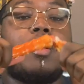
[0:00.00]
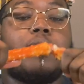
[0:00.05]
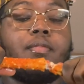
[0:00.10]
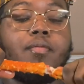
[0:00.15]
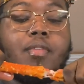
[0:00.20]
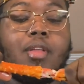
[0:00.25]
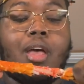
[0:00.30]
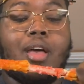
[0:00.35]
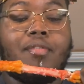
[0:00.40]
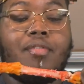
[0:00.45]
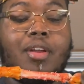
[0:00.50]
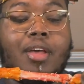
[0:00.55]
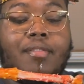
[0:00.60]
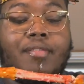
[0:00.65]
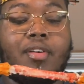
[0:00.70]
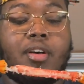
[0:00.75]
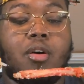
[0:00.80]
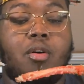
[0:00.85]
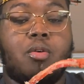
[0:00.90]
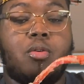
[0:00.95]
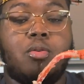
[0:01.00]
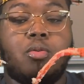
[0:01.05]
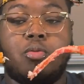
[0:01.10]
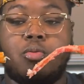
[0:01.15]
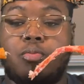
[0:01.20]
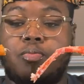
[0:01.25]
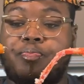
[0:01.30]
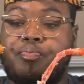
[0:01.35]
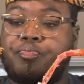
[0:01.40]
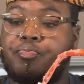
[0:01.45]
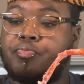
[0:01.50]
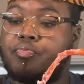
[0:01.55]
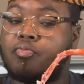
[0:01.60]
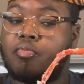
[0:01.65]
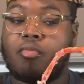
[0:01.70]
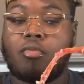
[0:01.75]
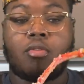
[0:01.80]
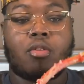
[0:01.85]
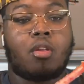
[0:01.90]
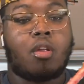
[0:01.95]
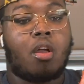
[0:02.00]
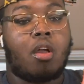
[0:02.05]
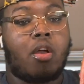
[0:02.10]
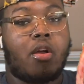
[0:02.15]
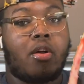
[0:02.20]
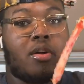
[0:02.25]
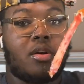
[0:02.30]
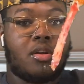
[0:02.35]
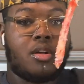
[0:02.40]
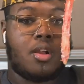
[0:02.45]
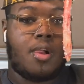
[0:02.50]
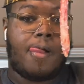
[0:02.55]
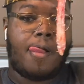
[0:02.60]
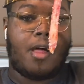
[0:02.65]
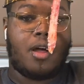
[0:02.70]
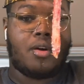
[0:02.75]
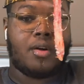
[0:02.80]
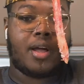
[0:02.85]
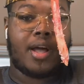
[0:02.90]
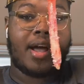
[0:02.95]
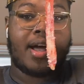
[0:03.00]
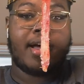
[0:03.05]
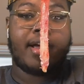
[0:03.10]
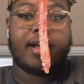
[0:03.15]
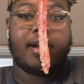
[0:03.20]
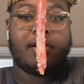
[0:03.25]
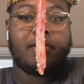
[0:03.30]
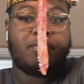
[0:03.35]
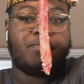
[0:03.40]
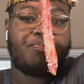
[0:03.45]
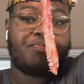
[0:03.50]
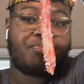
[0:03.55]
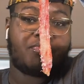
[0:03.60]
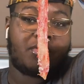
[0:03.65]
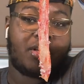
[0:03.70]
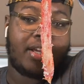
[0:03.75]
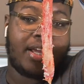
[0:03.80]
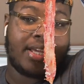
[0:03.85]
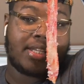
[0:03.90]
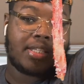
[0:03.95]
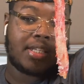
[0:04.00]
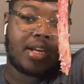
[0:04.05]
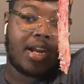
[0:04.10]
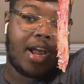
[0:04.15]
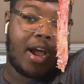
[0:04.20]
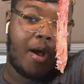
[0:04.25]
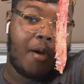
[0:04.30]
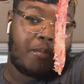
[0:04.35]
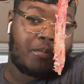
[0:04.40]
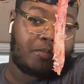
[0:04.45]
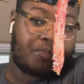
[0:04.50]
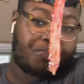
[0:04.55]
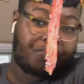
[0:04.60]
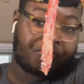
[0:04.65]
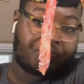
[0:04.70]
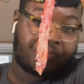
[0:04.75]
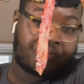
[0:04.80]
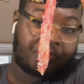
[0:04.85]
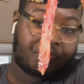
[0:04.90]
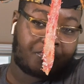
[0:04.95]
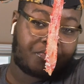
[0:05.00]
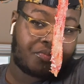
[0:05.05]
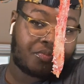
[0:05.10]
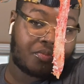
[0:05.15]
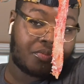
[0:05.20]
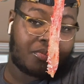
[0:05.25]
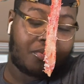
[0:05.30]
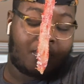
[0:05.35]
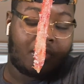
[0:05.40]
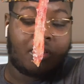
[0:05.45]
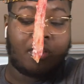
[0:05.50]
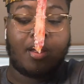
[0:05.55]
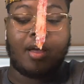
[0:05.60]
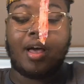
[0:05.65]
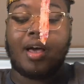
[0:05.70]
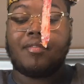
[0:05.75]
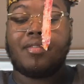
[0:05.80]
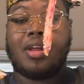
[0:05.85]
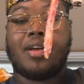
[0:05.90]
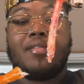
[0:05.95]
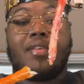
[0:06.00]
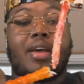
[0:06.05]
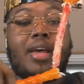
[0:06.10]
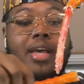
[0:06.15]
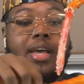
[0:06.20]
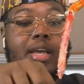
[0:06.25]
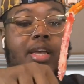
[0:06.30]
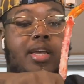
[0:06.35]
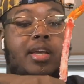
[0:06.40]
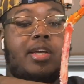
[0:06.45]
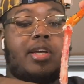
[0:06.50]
I've never. Ooh. Okay. Yeah, see that? I've never had king